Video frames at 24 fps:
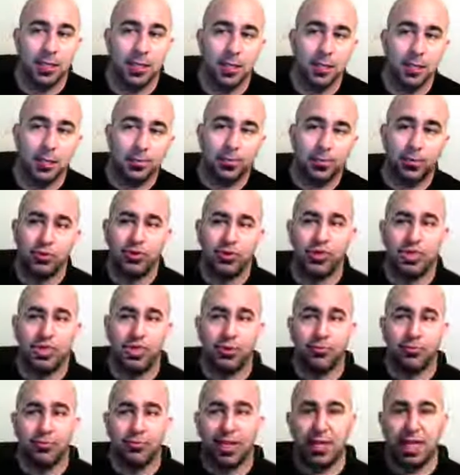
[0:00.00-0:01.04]
the portion of
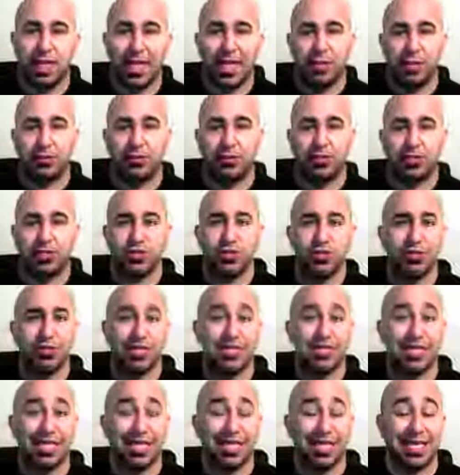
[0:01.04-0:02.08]
the plant, which is known
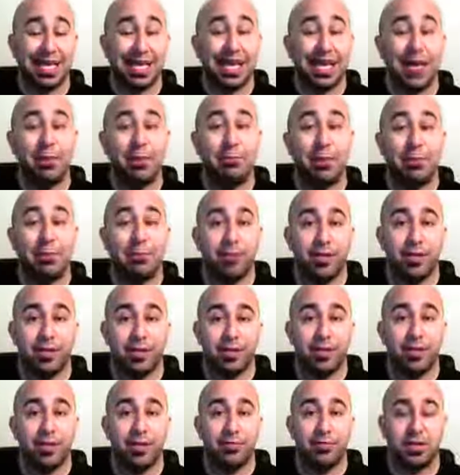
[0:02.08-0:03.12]
as like the hemp part
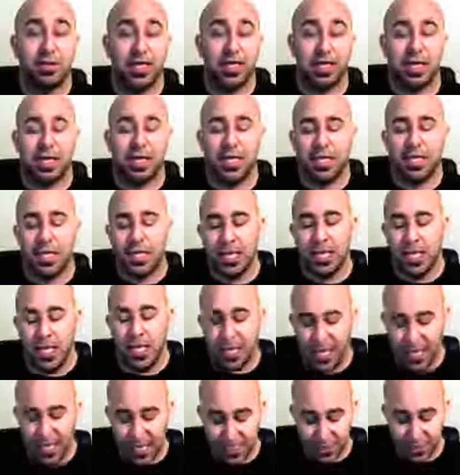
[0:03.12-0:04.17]
of the plant.
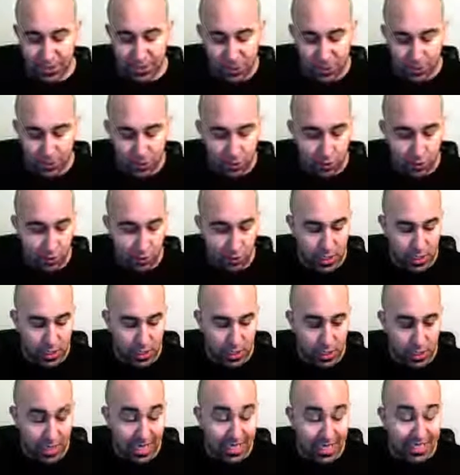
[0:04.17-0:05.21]
And so
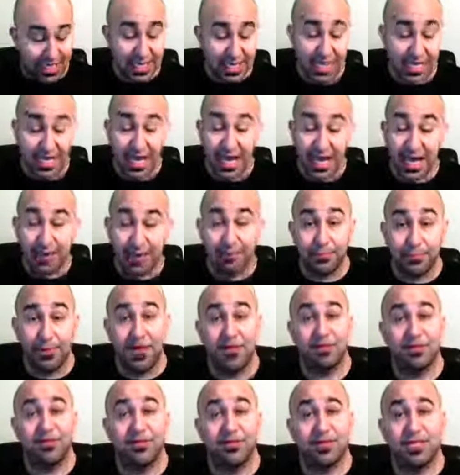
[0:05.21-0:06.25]
it has a lot of
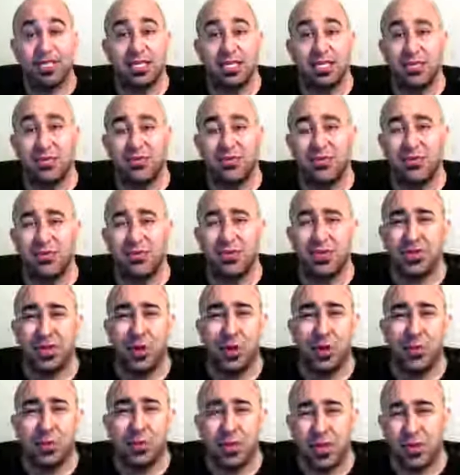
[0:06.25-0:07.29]
benefits, especially with the
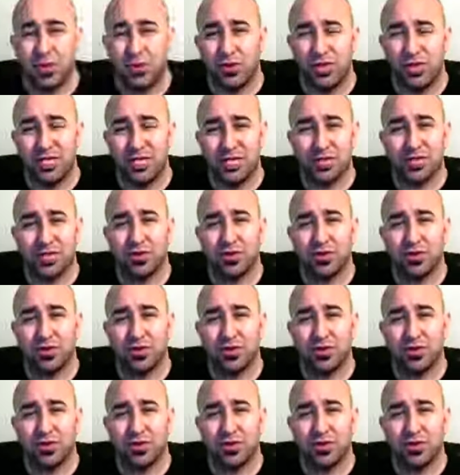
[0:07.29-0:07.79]
opiate crisis